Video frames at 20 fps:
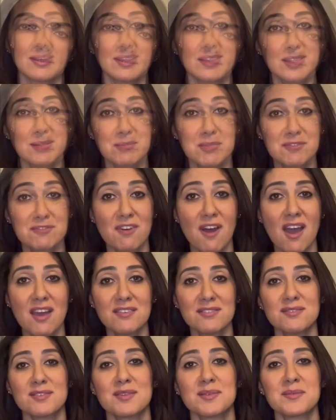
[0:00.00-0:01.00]
Number
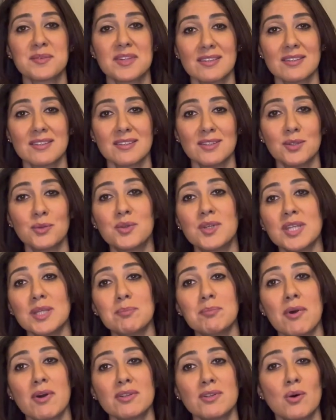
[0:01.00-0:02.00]
5, you
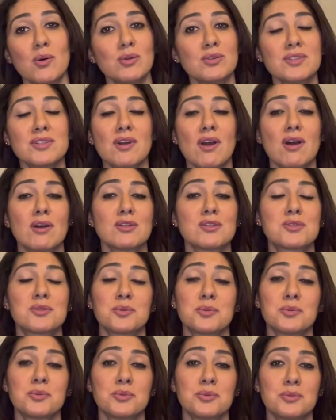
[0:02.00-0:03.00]
keep on holding on
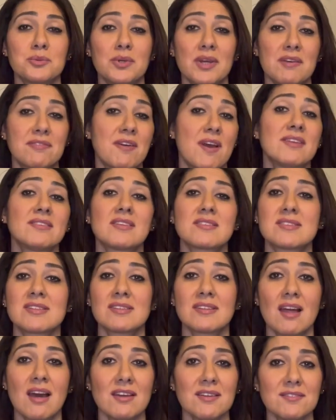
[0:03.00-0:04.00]
to a fantasy
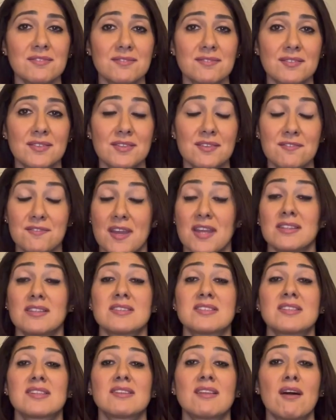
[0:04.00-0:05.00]
life and
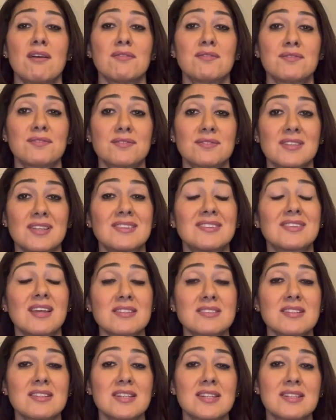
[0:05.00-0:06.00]
fantasy love that
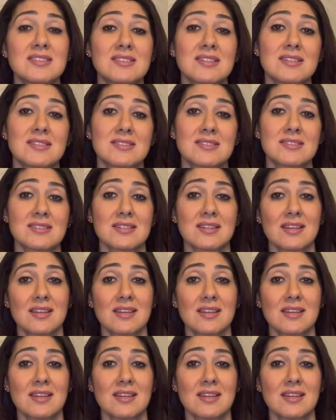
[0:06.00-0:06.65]
doesn't exist,